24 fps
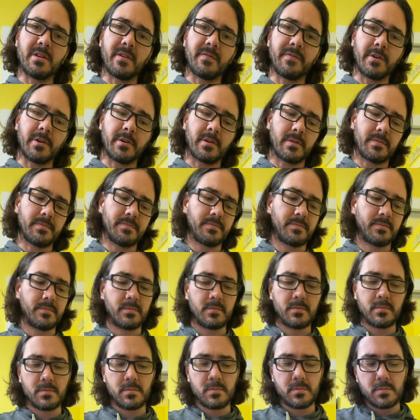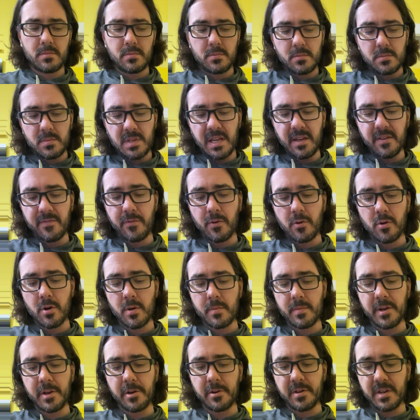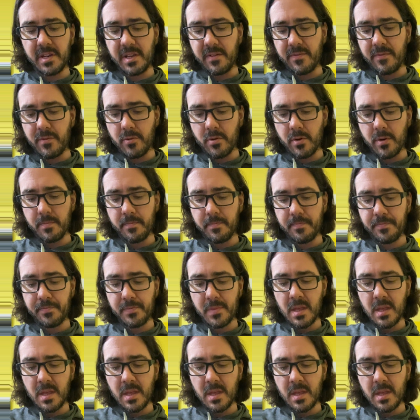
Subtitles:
of your E form and your D form.